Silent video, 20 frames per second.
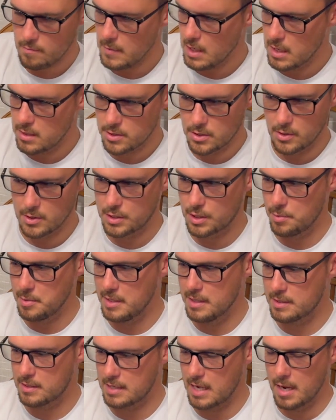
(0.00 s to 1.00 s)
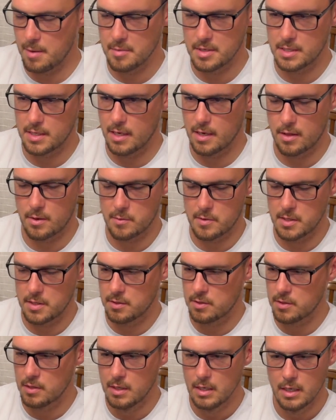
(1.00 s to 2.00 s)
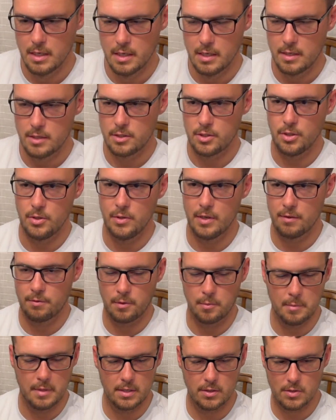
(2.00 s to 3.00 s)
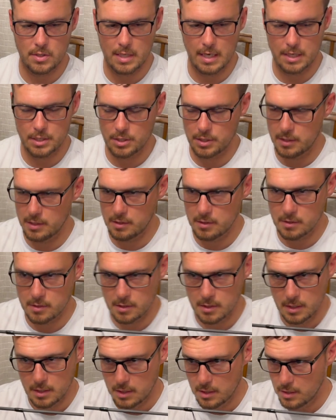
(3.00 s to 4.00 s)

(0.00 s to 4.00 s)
So it's gonna be the same as the other ones, 2 different middle sections,